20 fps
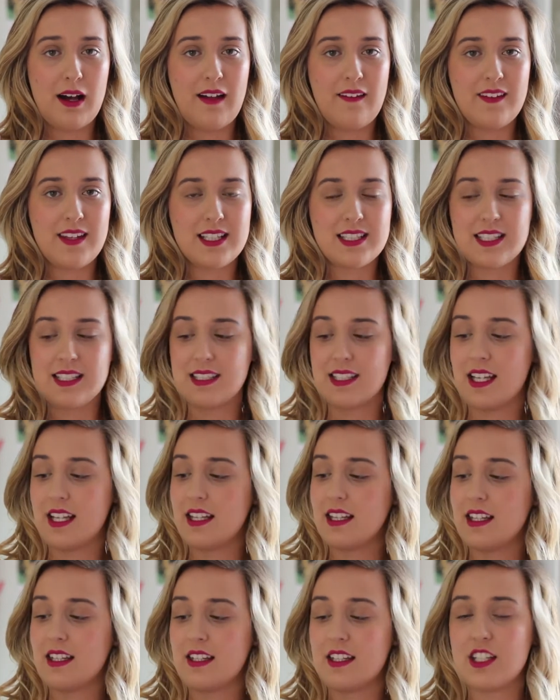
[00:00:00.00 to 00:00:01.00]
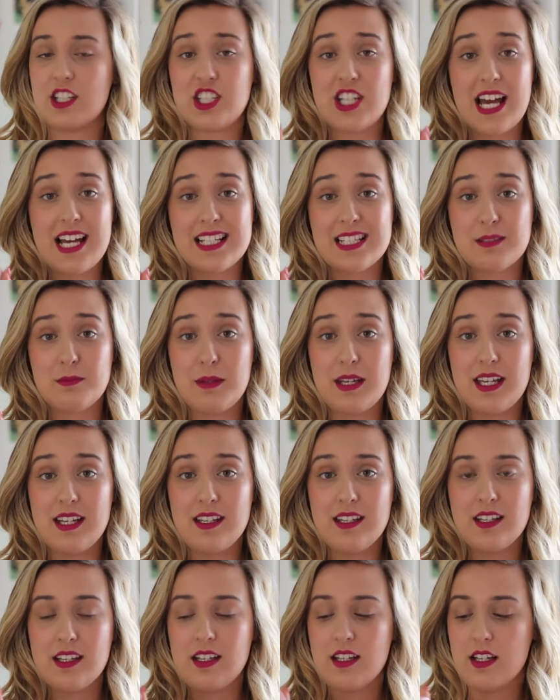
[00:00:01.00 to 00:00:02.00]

and this is in jasmine,